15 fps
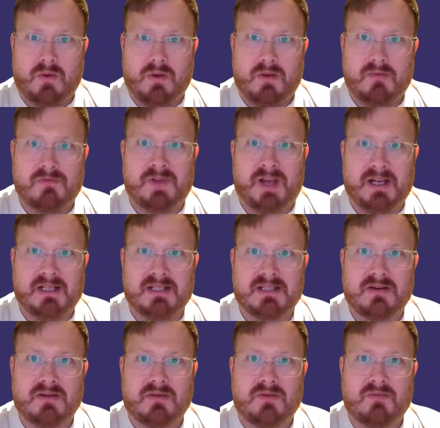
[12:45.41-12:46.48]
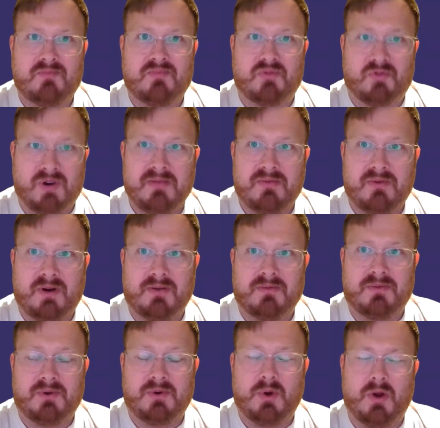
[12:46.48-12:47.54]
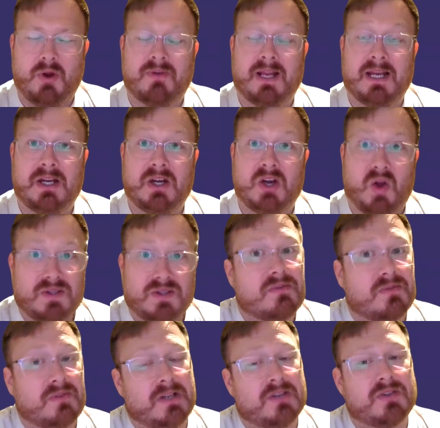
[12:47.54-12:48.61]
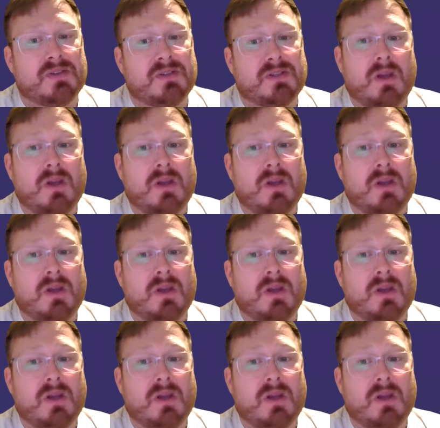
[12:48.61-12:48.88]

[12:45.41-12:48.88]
that is a brief run through of a lot of features